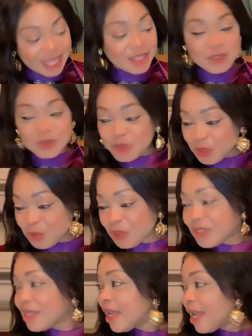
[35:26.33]
Thank you so
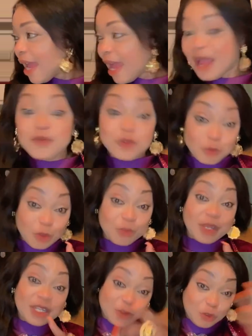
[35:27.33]
much. I have to
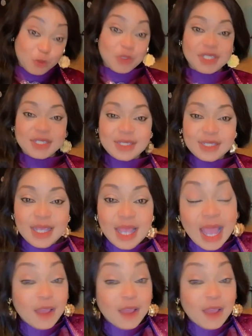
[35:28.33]
blow my nose with.